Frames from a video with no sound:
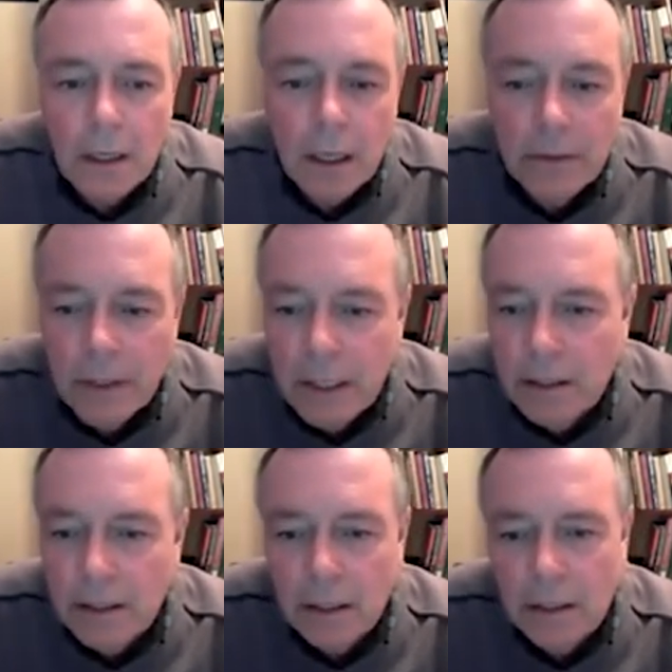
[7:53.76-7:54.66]
And
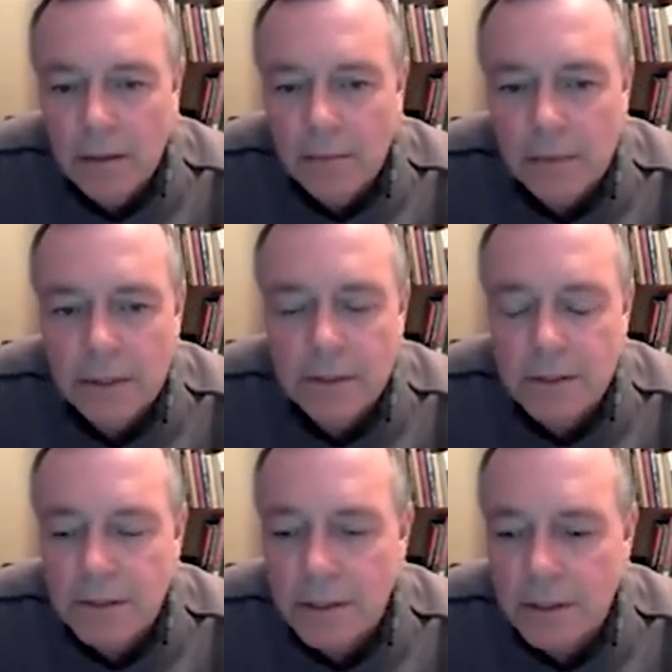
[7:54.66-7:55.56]
then this
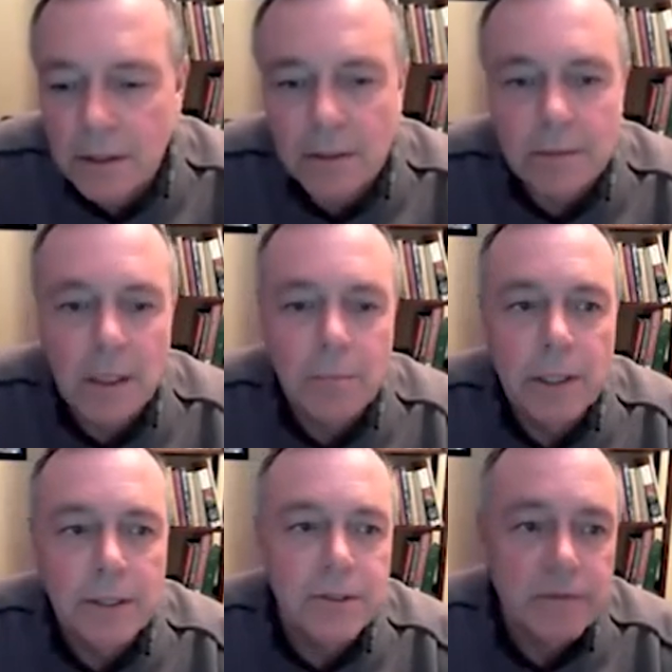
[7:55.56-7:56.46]
is a
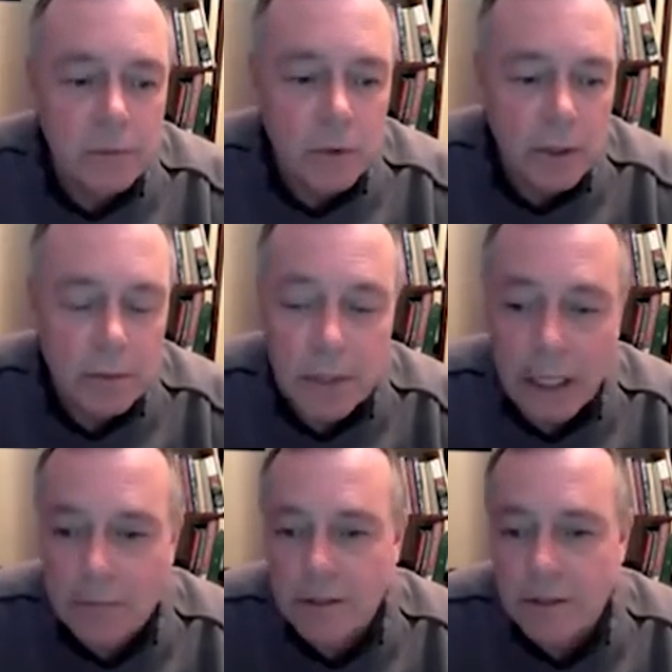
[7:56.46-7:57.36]
picture from William
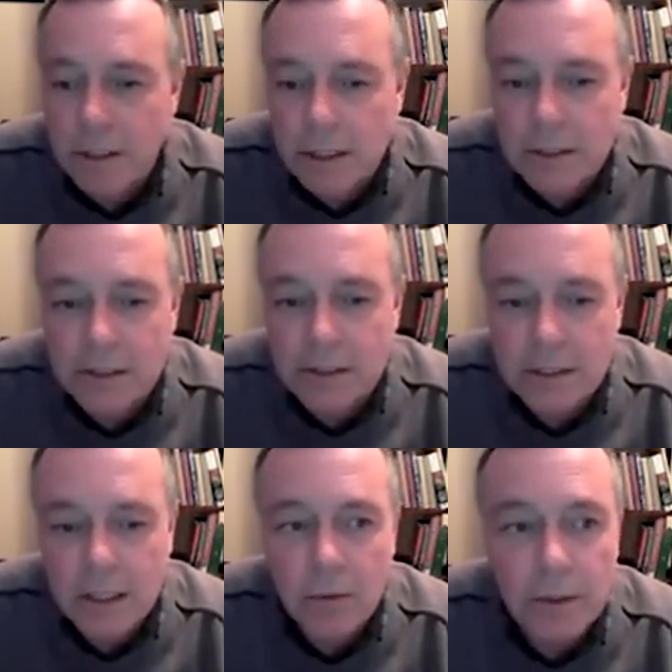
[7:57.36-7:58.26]
Dam Seeds.
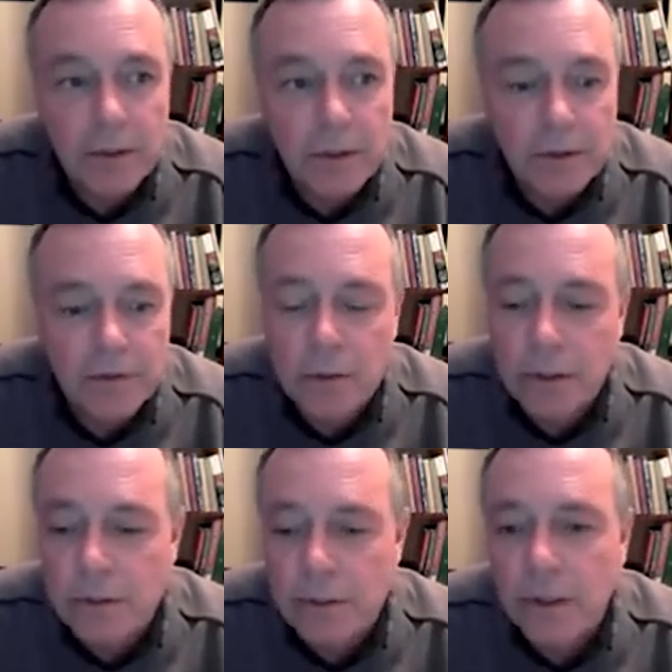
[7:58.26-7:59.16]
Went there a few
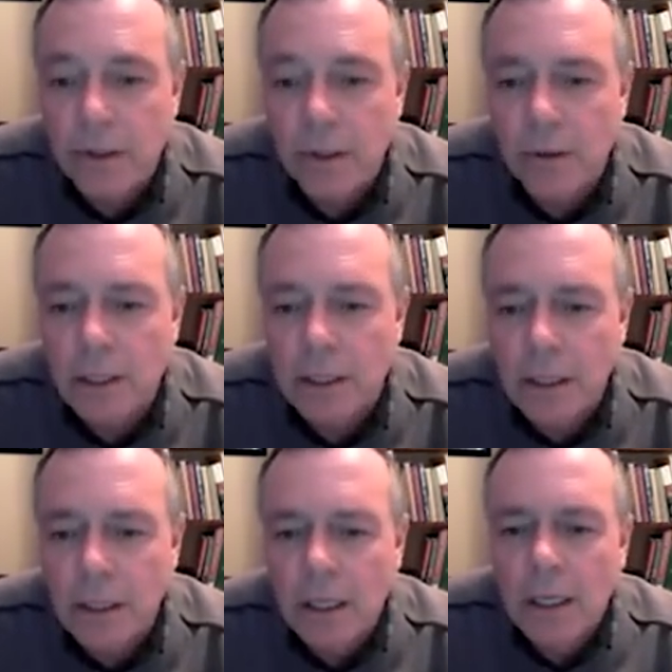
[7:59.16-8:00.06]
years ago, but
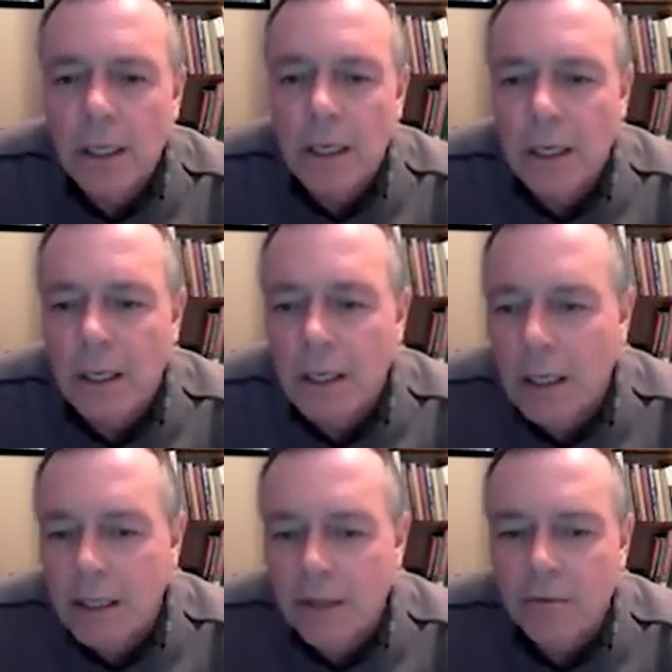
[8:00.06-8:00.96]
another